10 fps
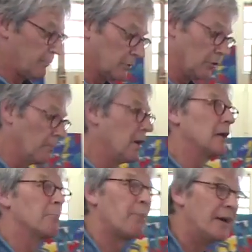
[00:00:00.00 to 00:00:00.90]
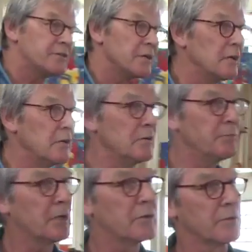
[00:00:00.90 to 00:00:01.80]
not going to make a painting here
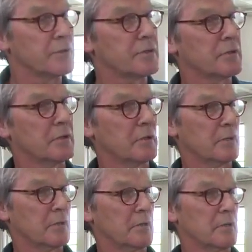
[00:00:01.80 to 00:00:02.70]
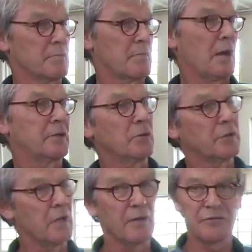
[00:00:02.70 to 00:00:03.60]
because I don't
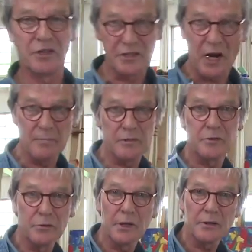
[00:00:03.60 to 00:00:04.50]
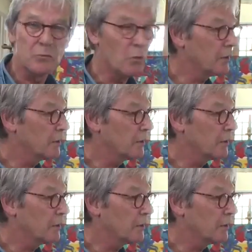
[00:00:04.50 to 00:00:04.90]
have the time to do that in